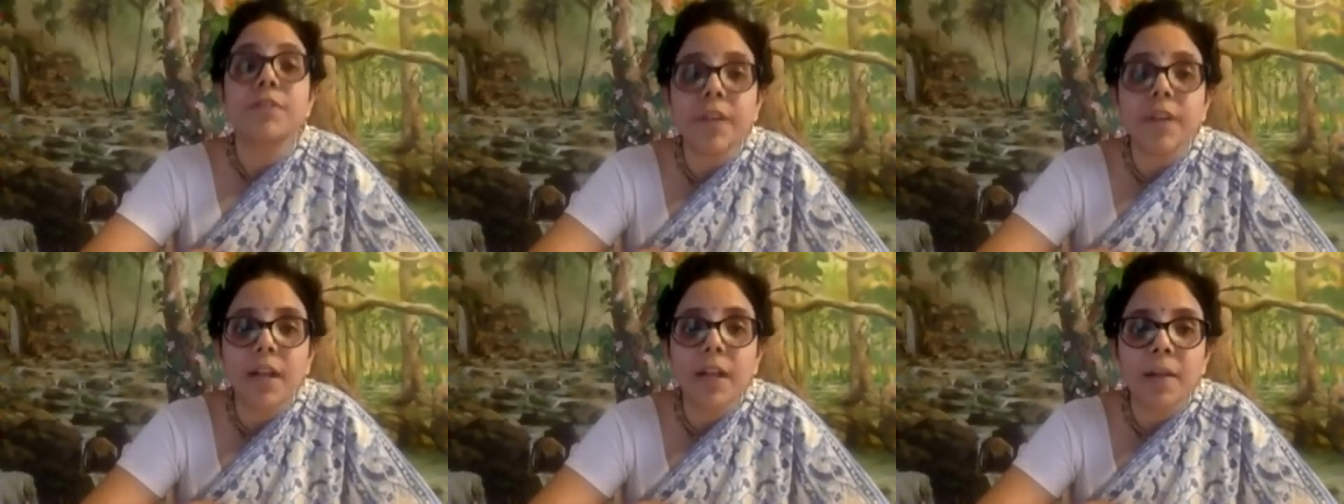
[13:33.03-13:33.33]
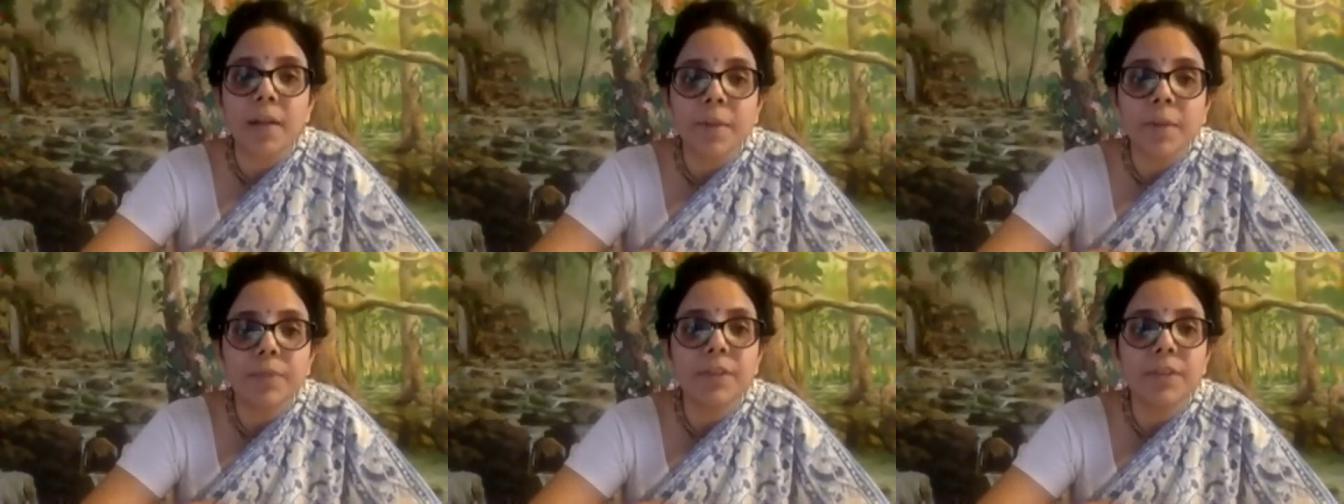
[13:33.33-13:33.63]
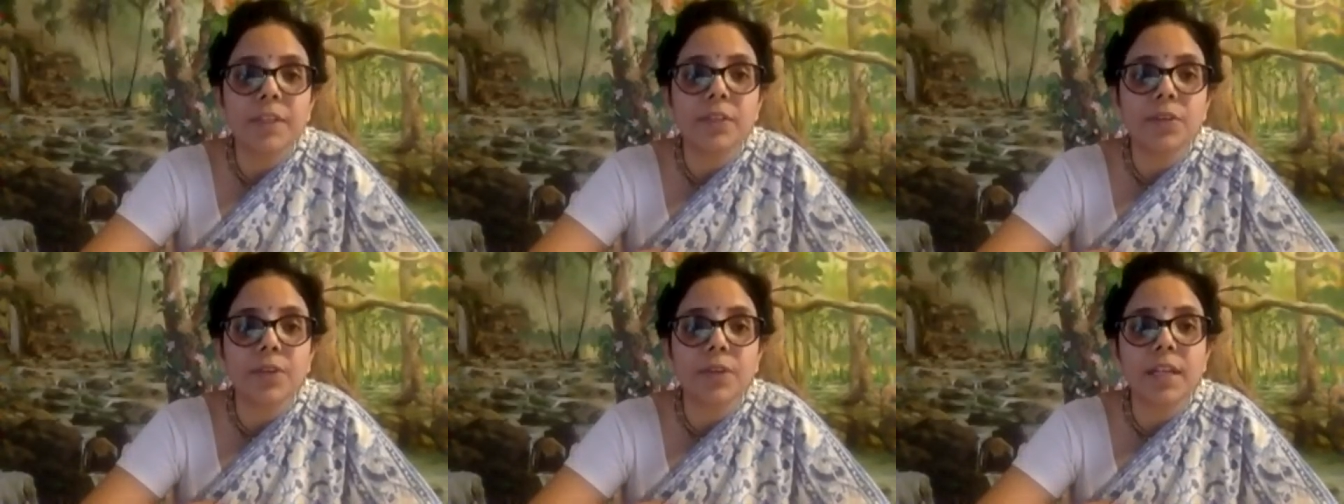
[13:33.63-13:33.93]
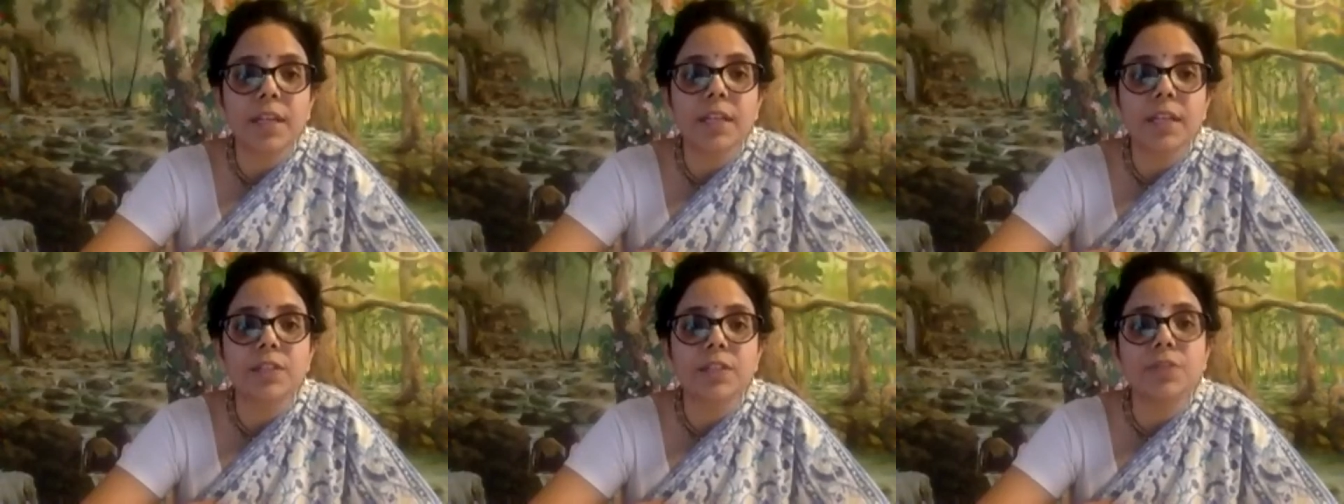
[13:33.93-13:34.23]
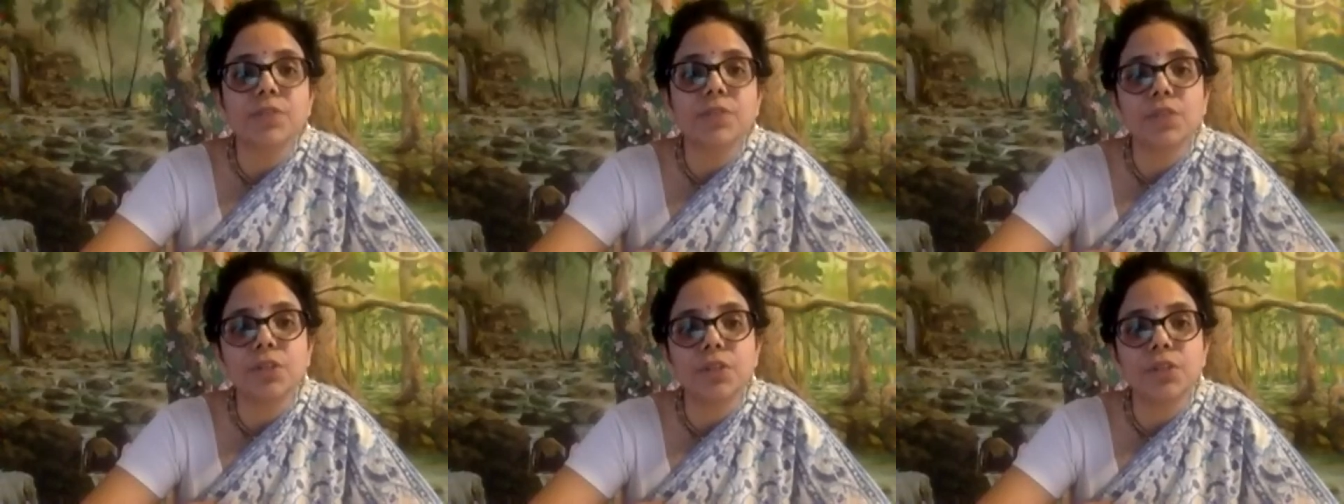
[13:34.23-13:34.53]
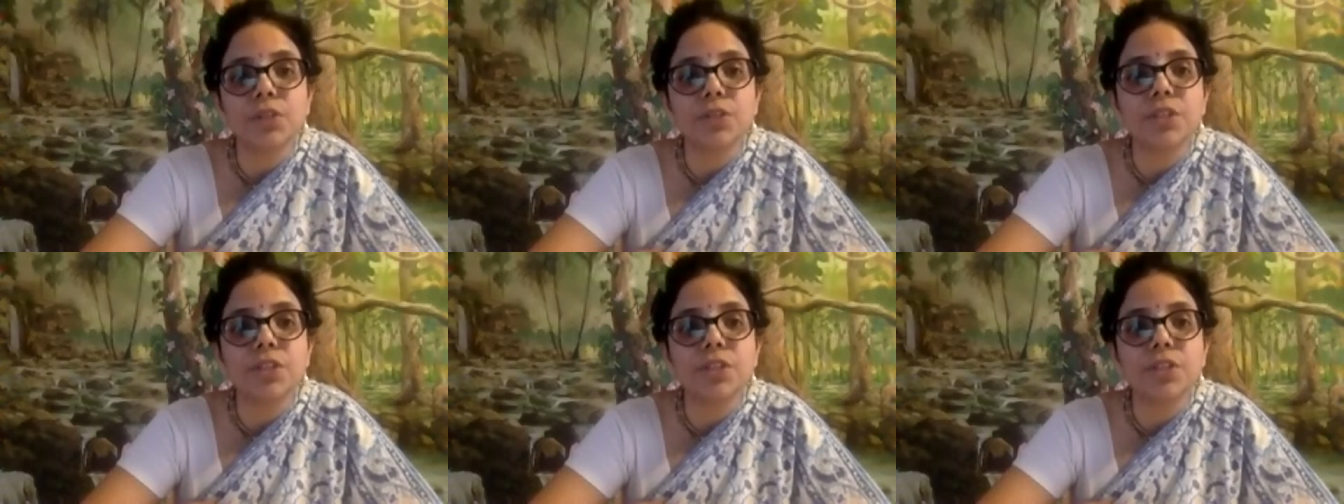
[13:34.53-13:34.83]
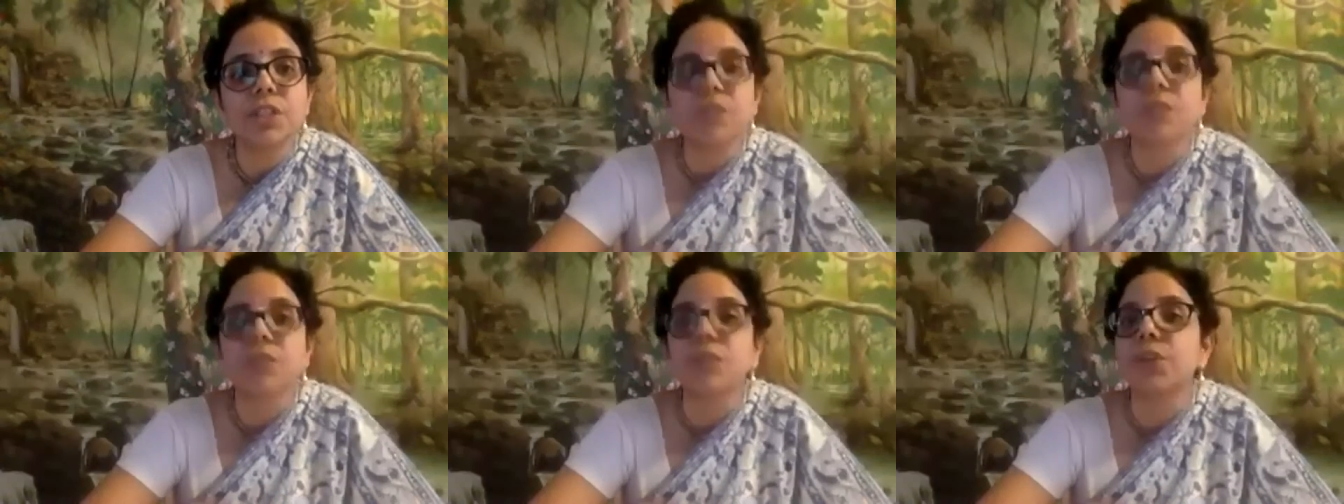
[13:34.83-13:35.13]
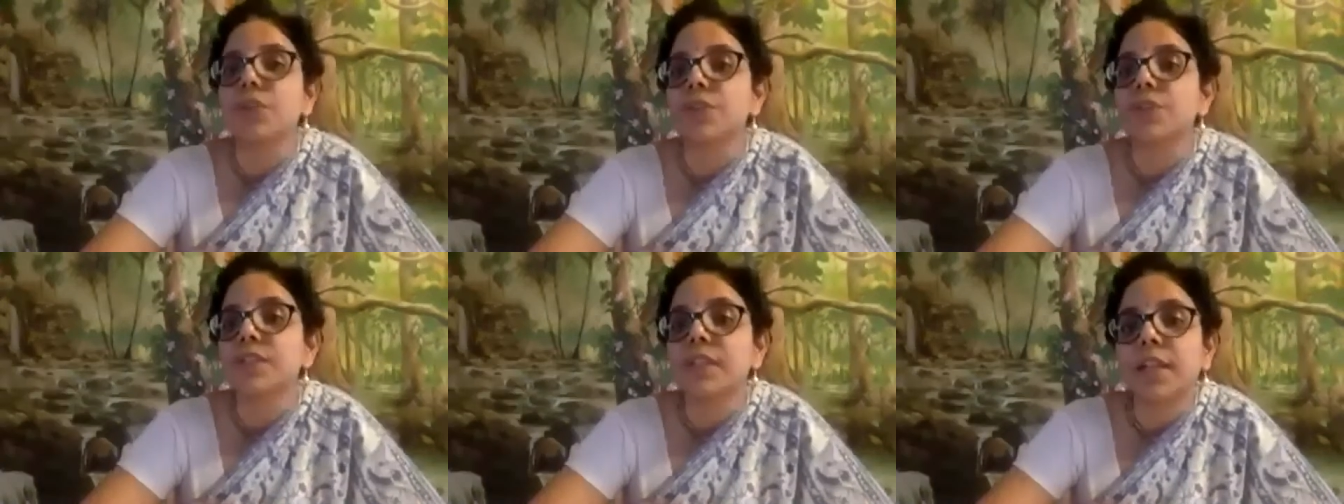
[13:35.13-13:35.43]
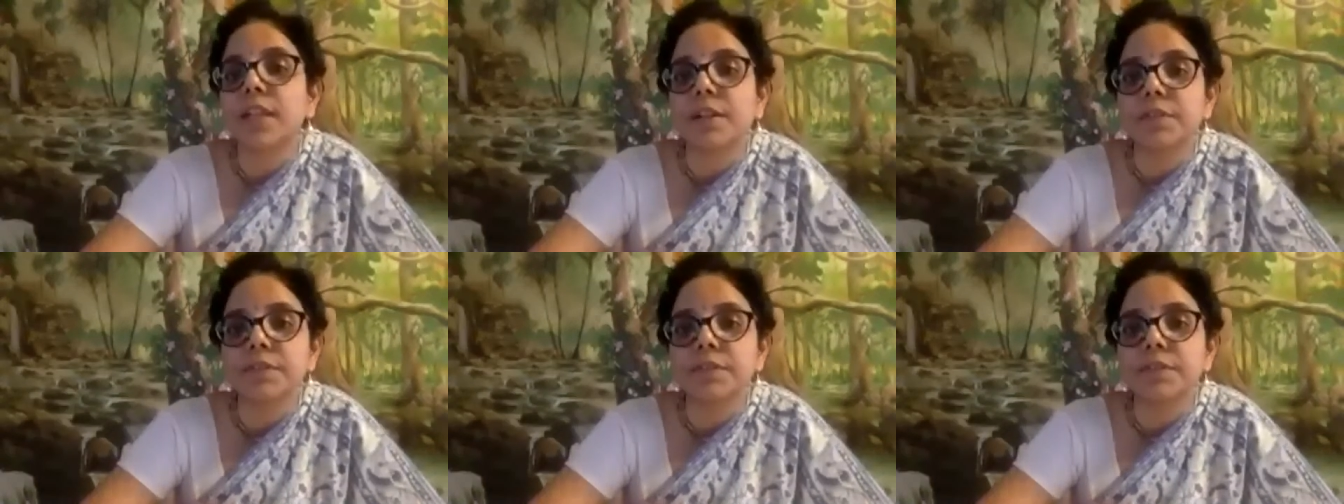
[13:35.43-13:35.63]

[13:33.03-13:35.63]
come up with creative solutions for yourself,